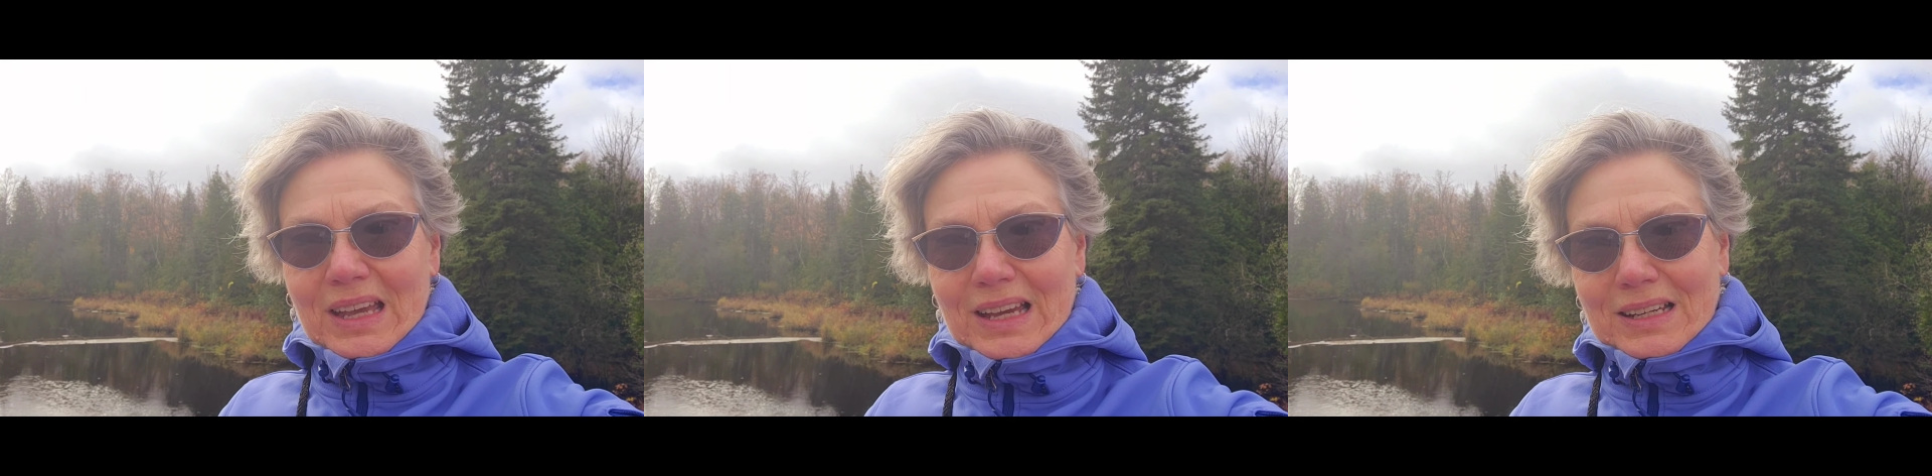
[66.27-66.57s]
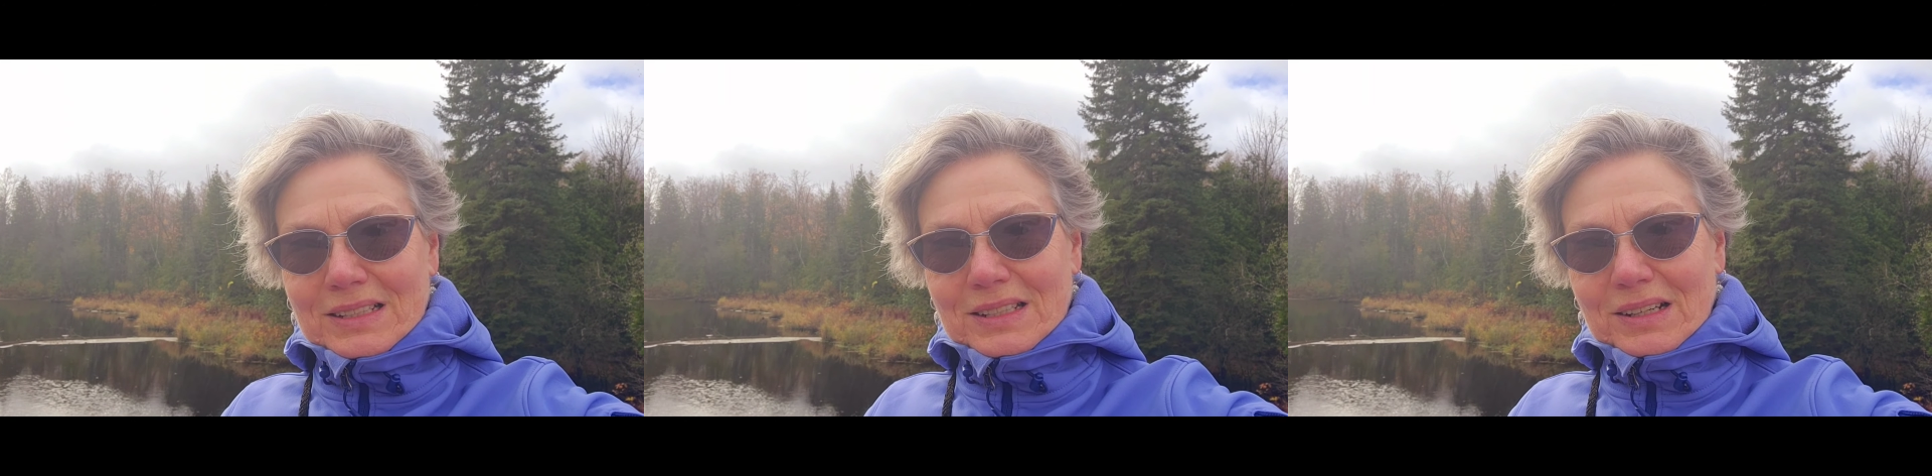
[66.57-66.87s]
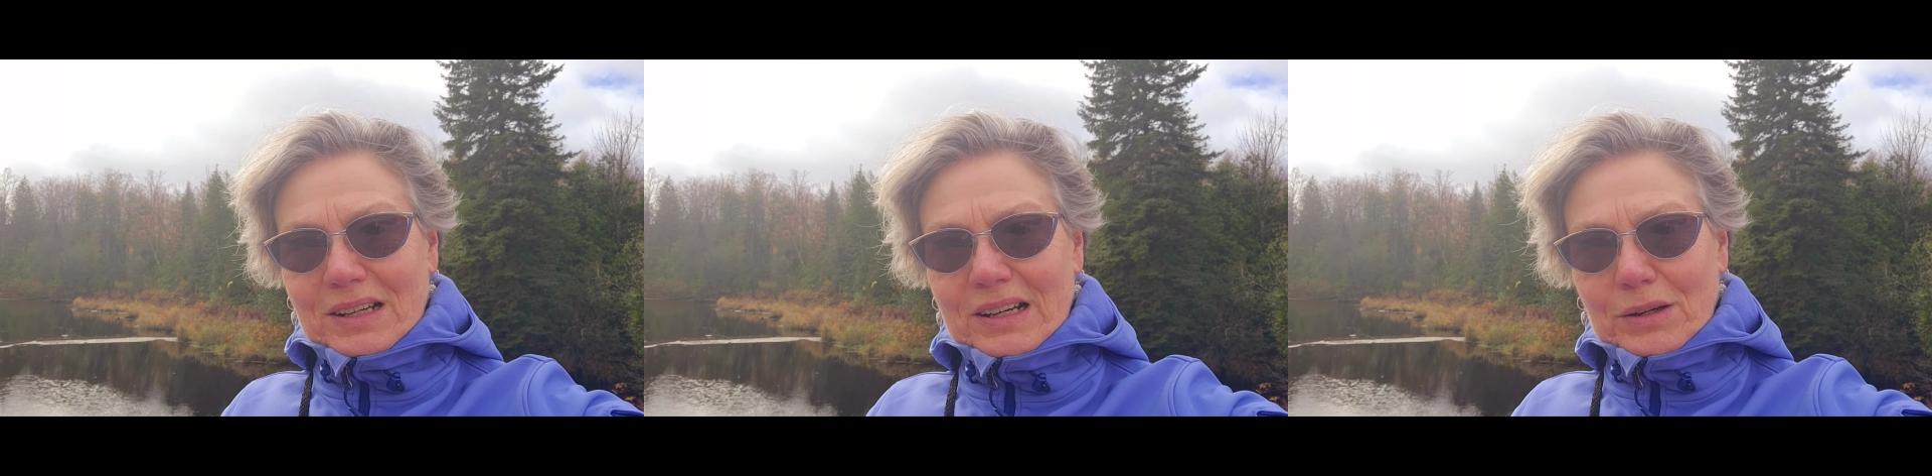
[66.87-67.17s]
And
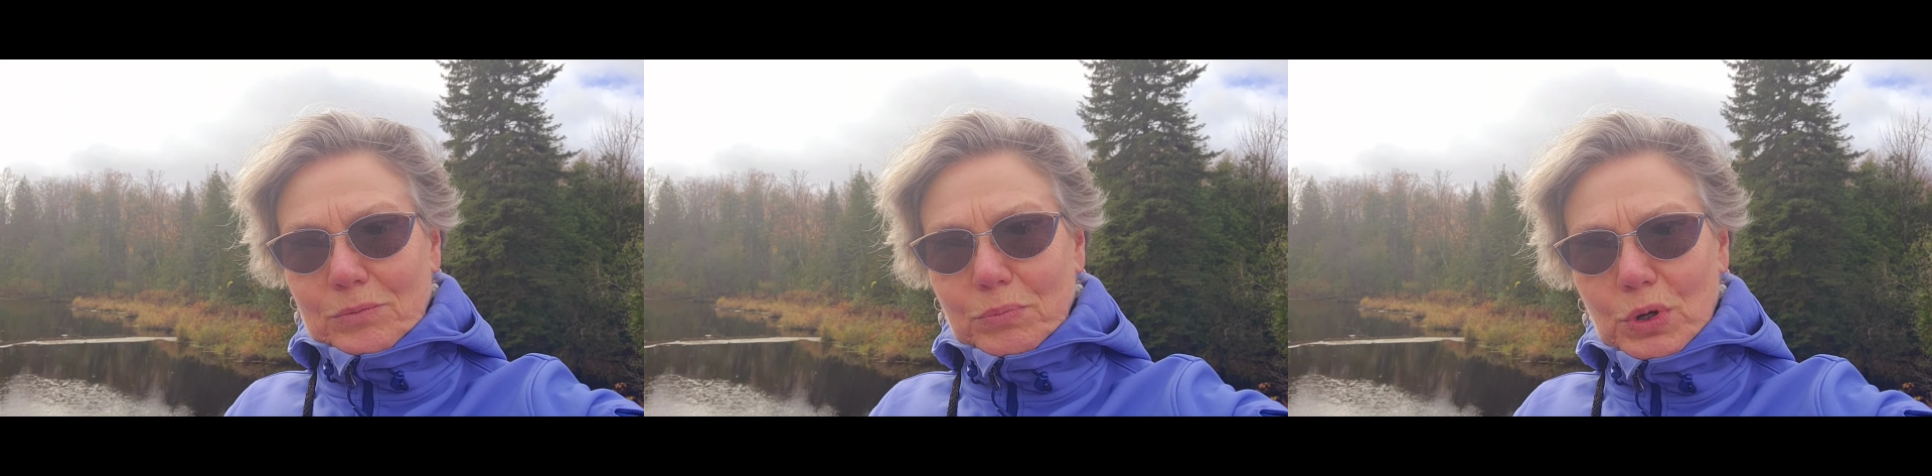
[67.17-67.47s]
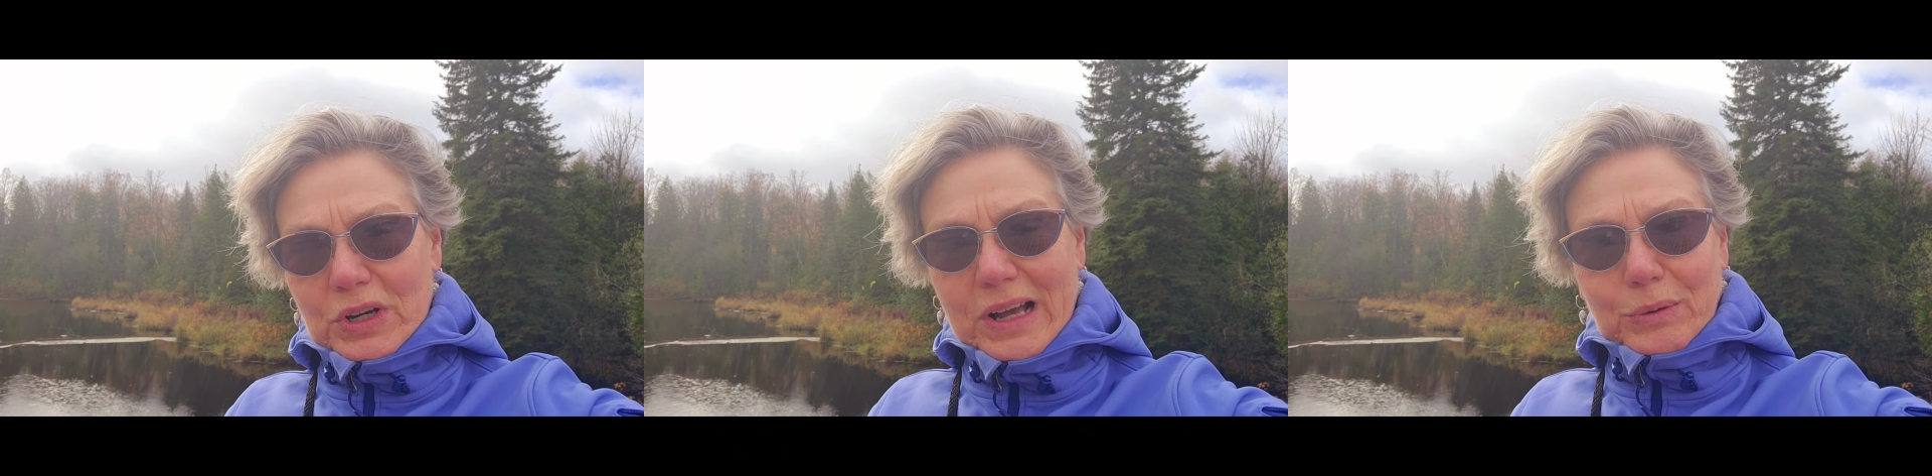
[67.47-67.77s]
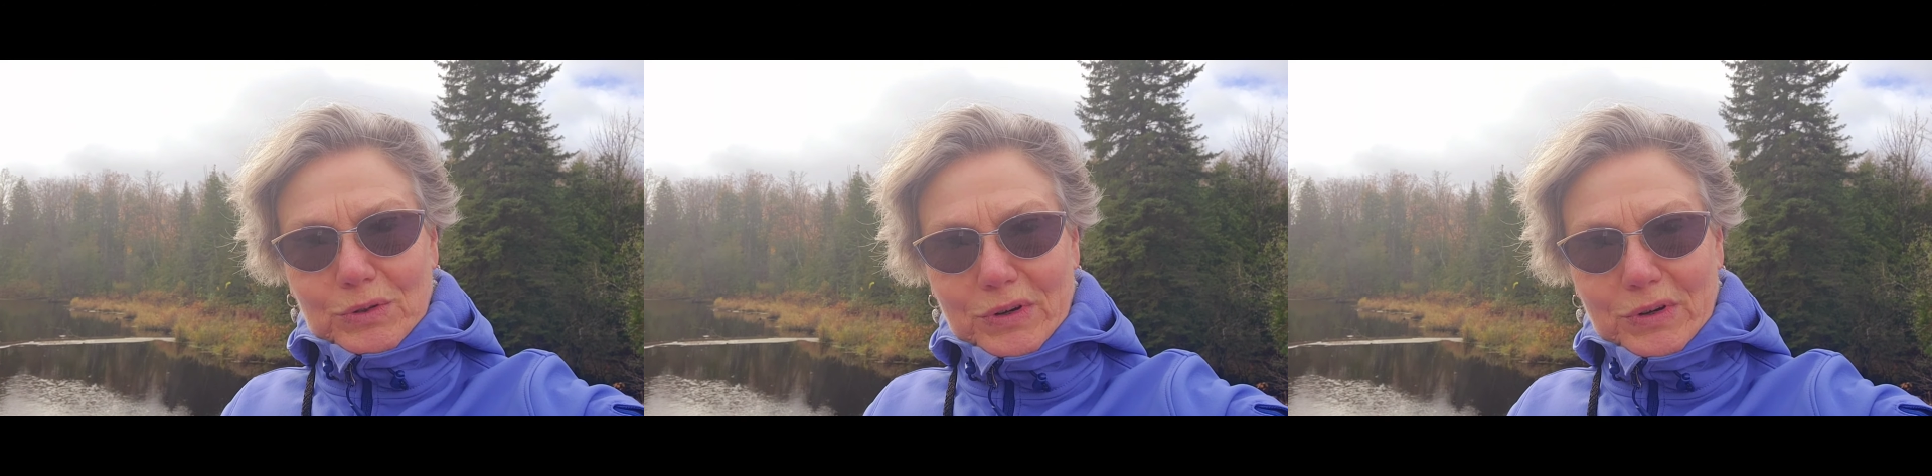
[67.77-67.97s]
a book I would